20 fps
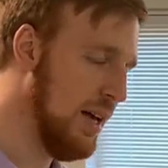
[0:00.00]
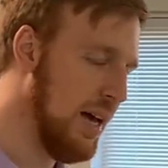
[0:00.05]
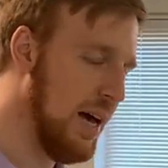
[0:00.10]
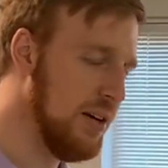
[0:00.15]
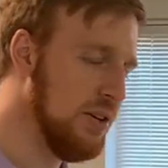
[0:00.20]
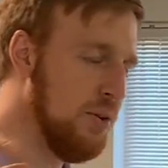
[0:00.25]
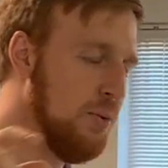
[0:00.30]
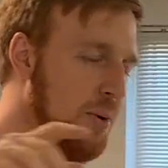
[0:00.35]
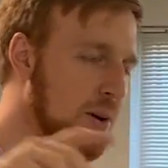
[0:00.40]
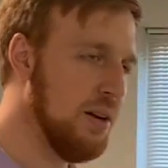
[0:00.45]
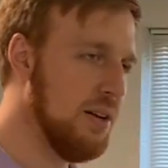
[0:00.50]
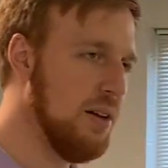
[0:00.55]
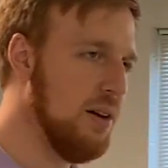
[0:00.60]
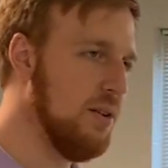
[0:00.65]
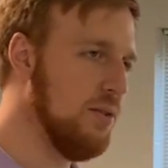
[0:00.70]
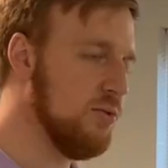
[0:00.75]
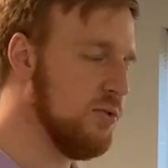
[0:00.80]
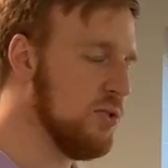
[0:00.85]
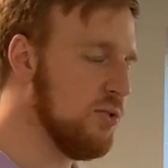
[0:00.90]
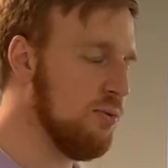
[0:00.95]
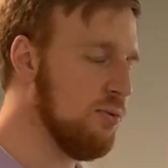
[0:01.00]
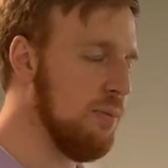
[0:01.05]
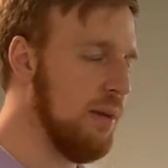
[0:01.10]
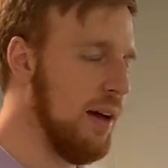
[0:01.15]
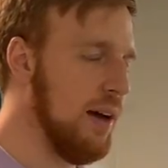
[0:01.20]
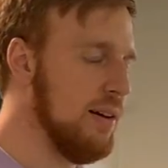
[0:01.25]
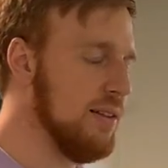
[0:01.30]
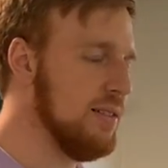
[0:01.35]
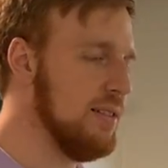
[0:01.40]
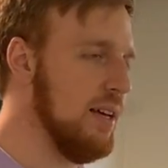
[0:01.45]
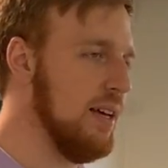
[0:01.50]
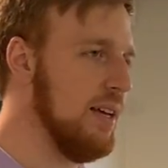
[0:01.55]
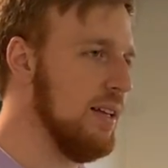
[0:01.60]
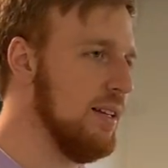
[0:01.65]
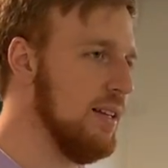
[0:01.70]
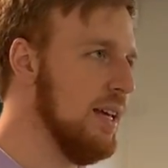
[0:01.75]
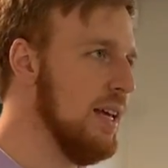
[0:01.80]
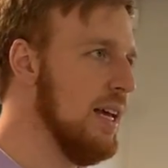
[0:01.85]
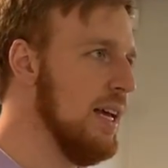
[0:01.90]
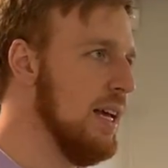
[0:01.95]
I do want to note just from the outset,
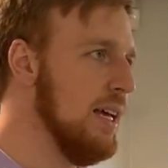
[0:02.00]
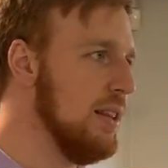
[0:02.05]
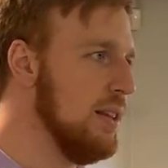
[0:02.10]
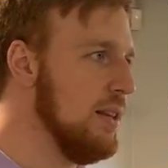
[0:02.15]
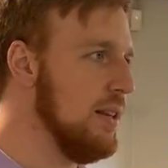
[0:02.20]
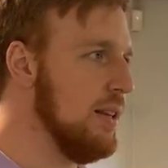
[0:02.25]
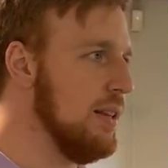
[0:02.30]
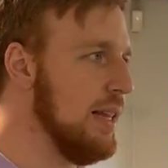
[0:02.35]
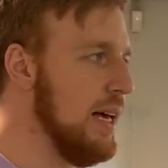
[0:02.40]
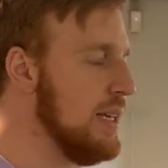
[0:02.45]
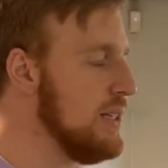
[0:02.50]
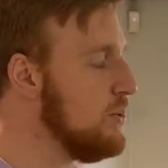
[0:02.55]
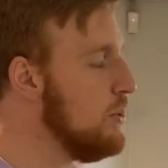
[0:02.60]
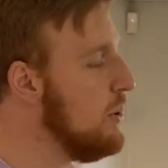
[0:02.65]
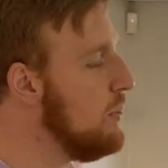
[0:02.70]
last